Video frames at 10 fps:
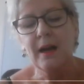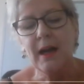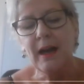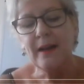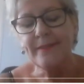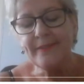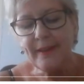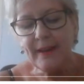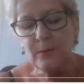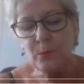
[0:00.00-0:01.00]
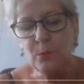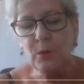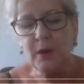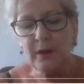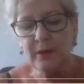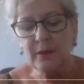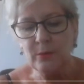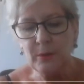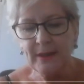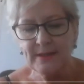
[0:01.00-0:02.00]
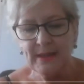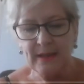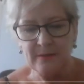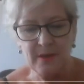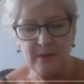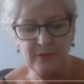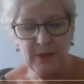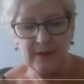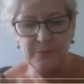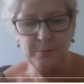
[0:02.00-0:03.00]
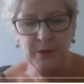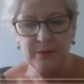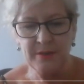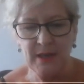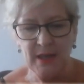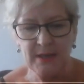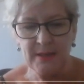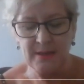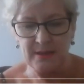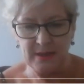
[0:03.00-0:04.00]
And then work your way down. So if we have a process and there's